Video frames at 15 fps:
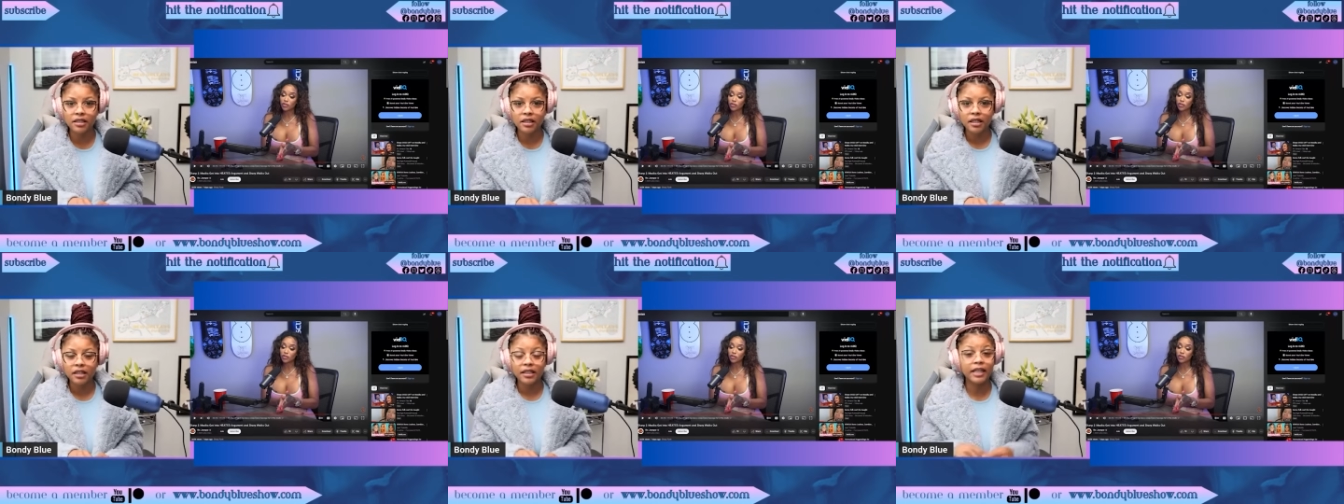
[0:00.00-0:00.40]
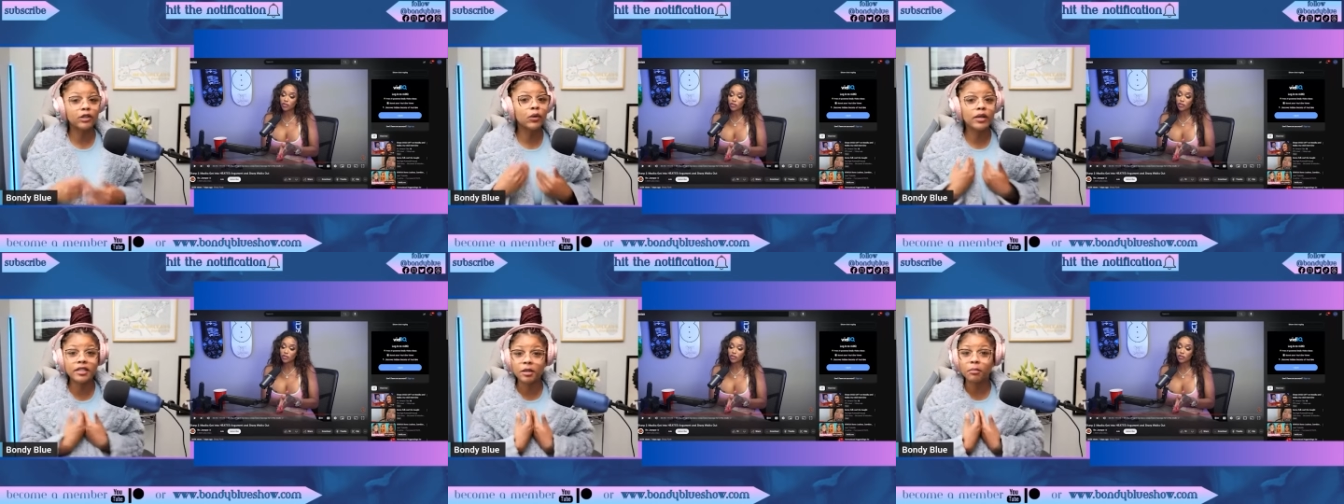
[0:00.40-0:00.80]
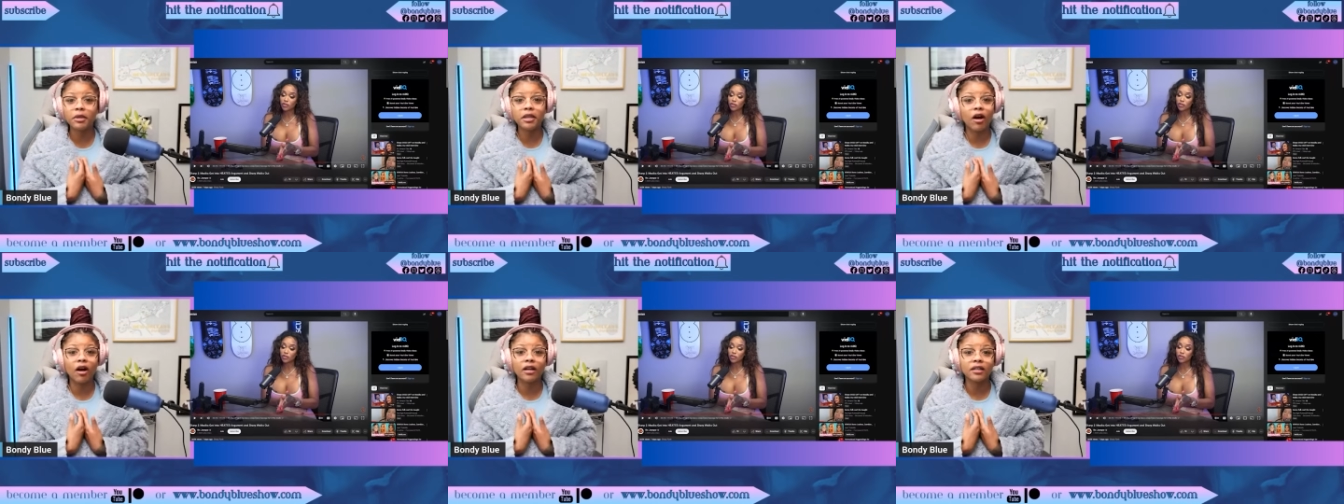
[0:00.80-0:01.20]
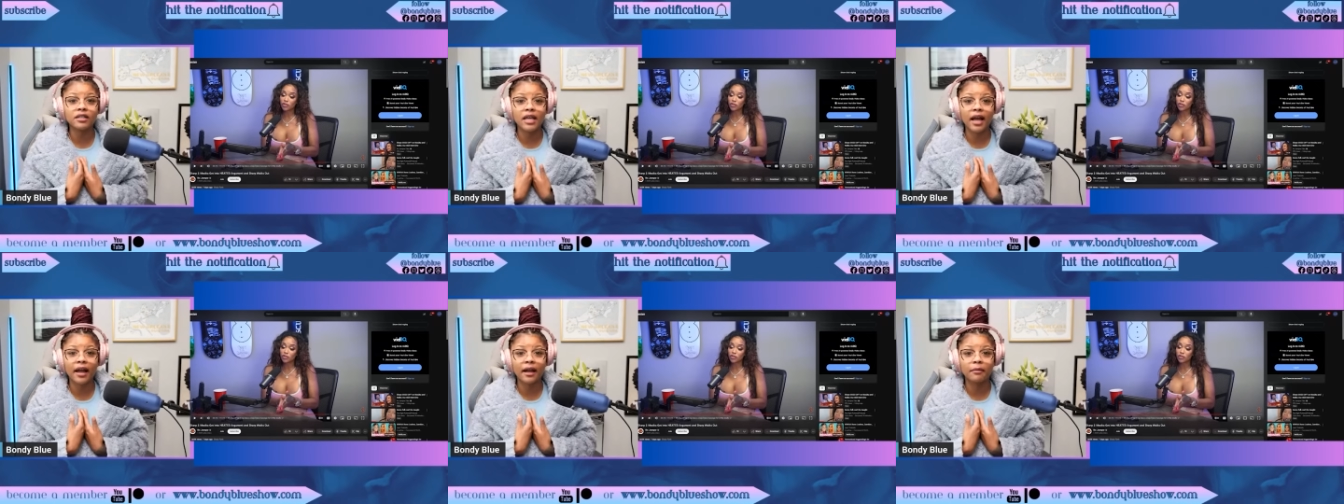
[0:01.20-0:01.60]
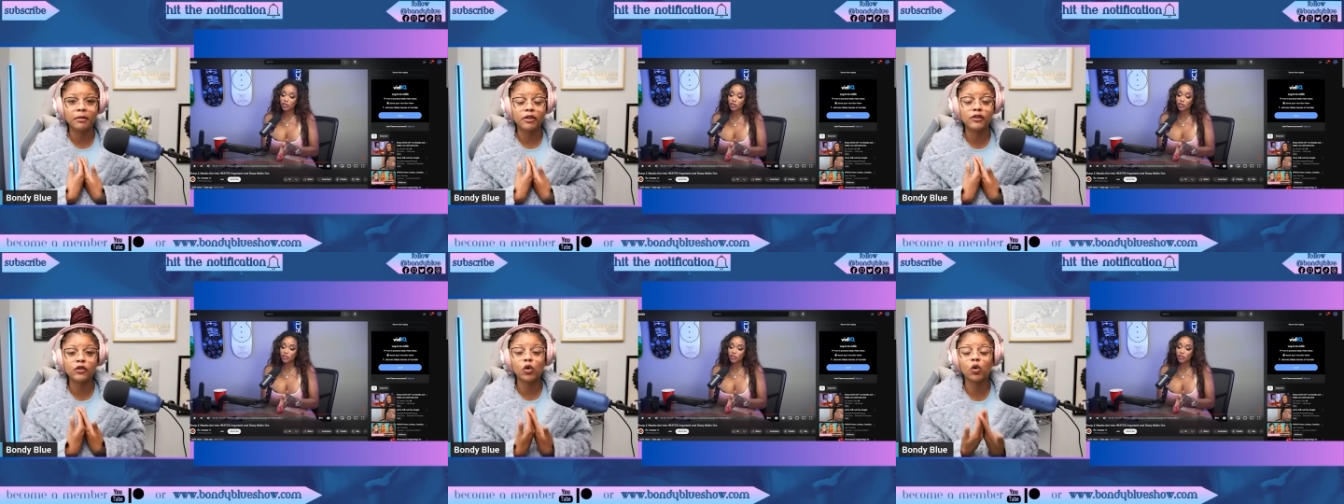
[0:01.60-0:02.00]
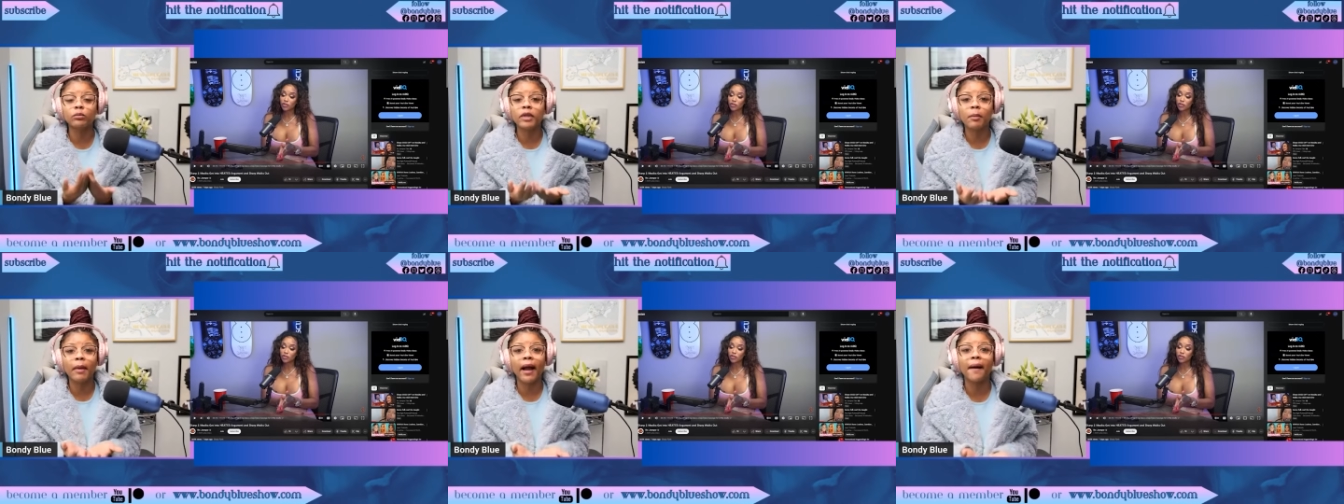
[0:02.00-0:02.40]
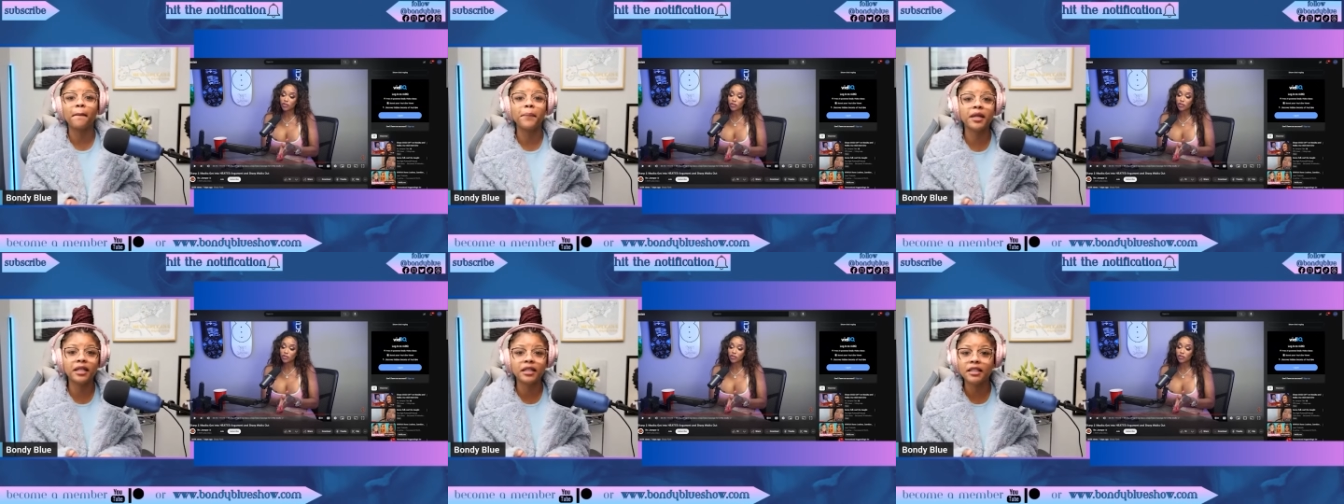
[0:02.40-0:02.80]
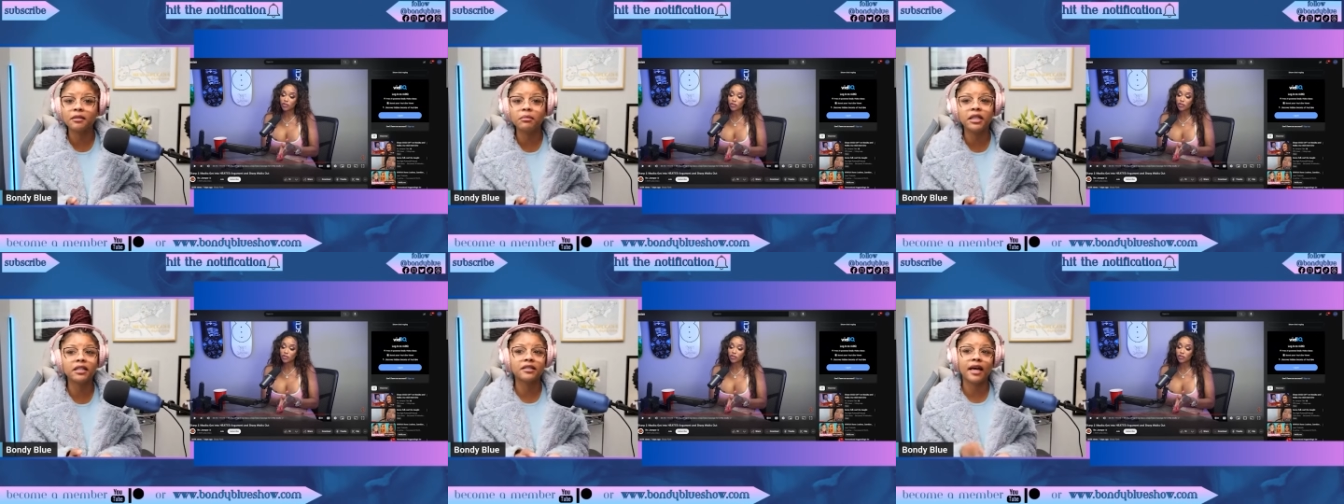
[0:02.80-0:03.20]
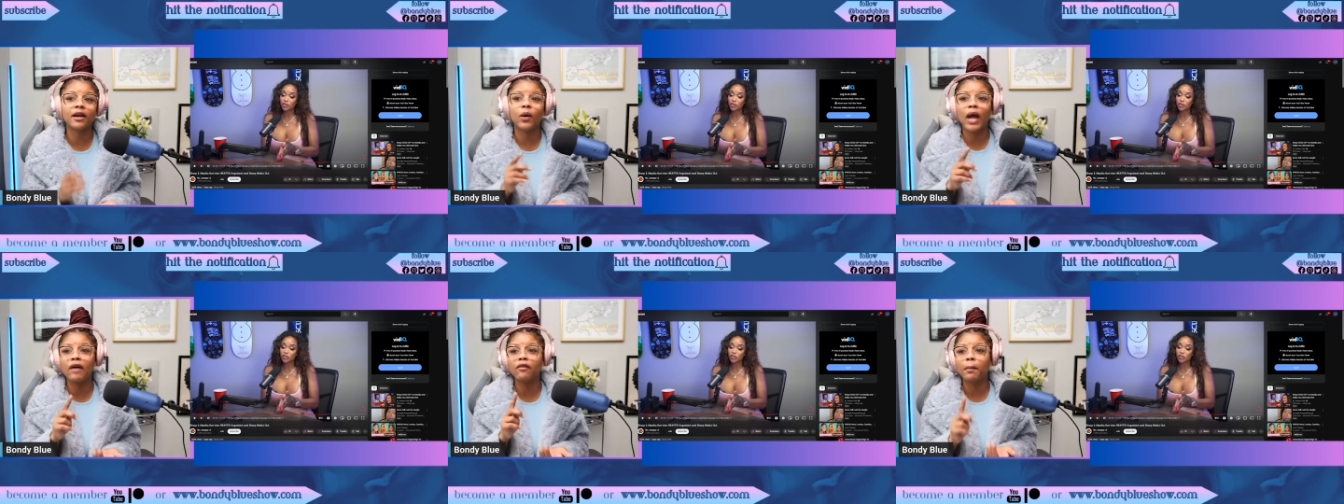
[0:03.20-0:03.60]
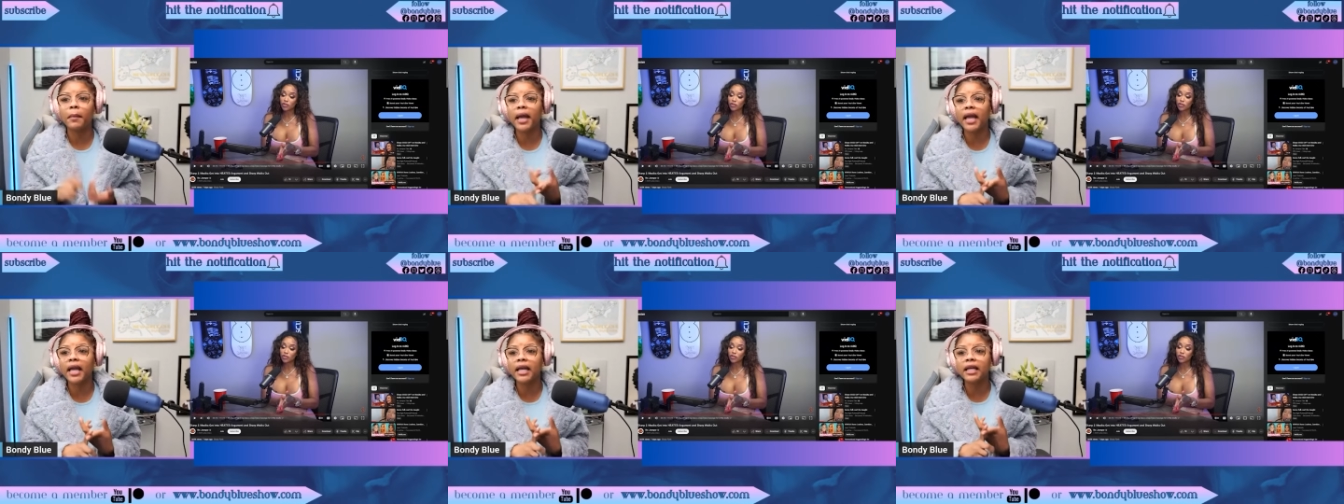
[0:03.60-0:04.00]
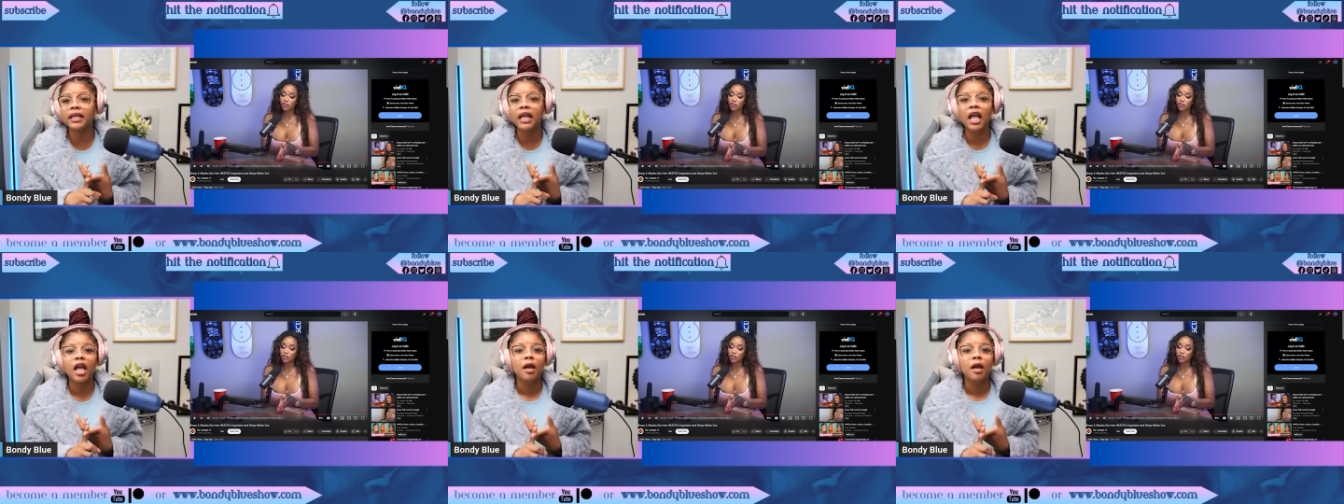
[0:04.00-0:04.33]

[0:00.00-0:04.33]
They do it to me all the time. Assume that my opinion means I don't have a man,